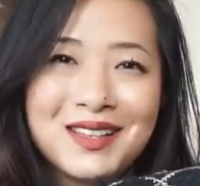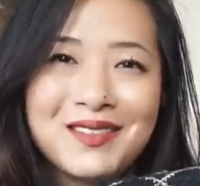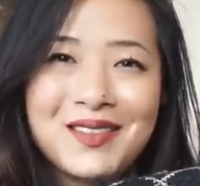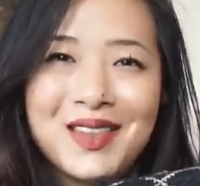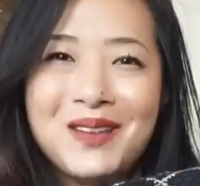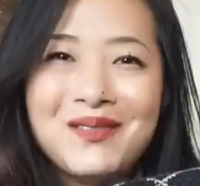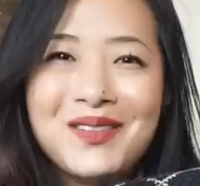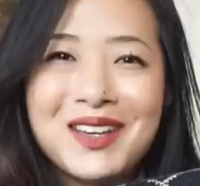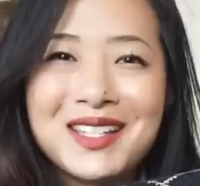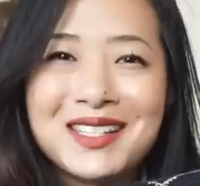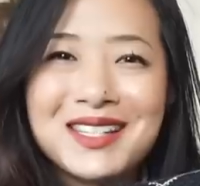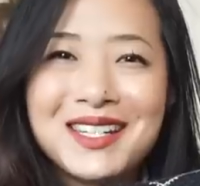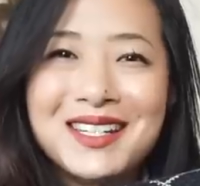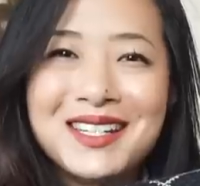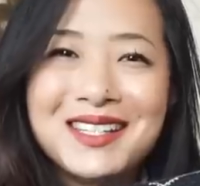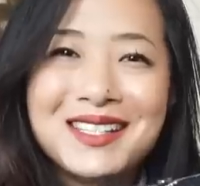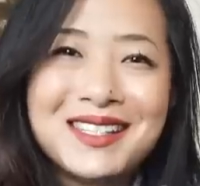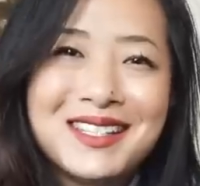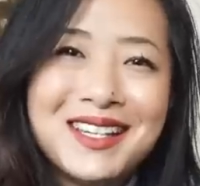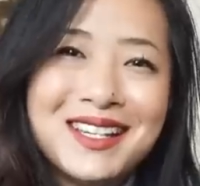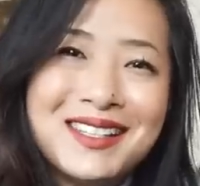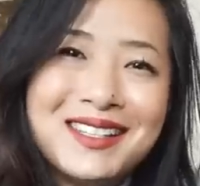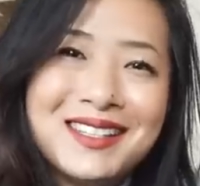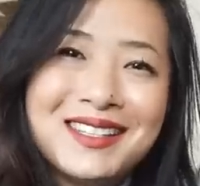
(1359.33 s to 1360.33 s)
if that makes any
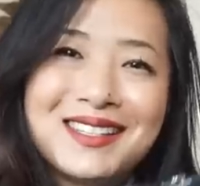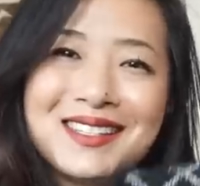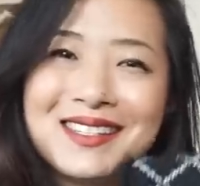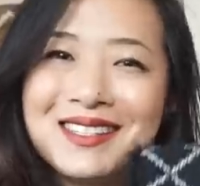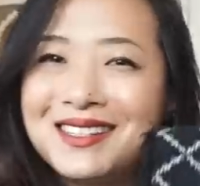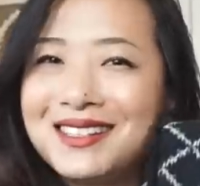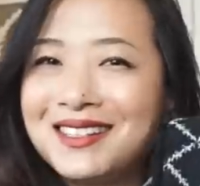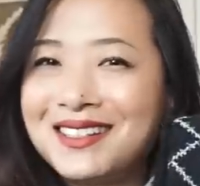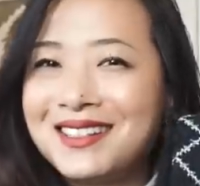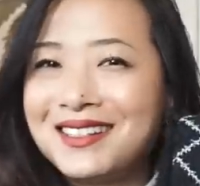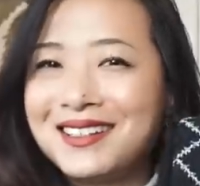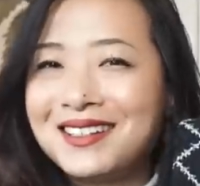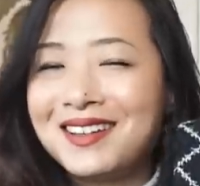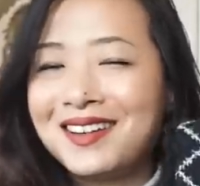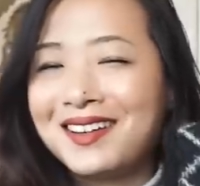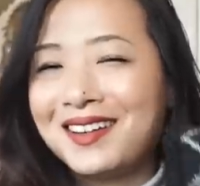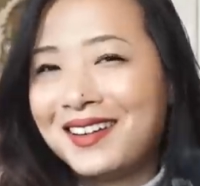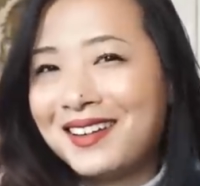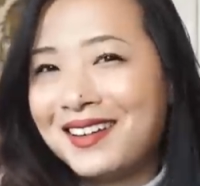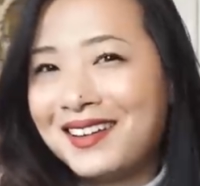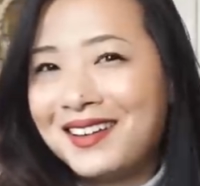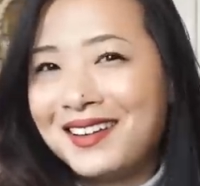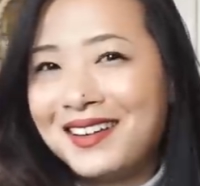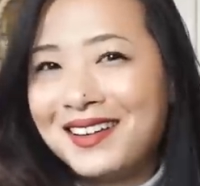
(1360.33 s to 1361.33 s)
sense.
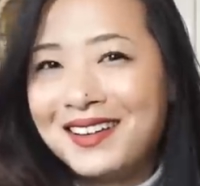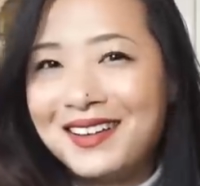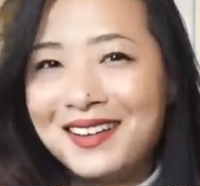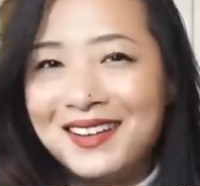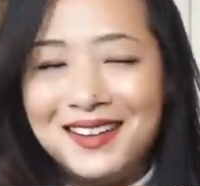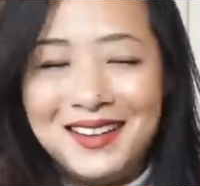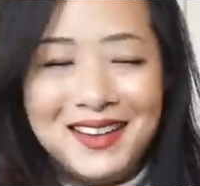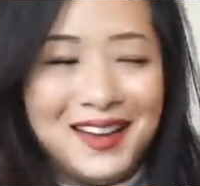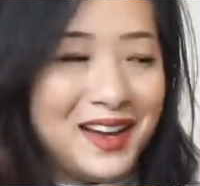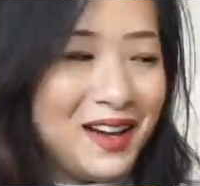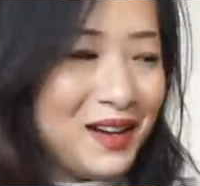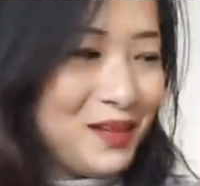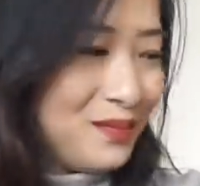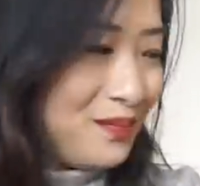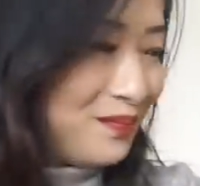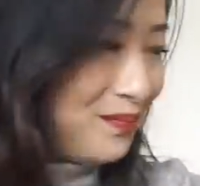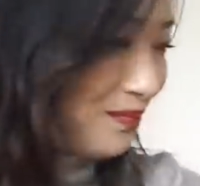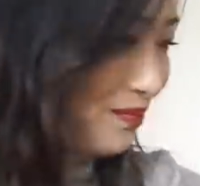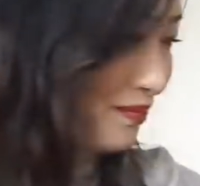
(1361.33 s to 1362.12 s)
Yeah.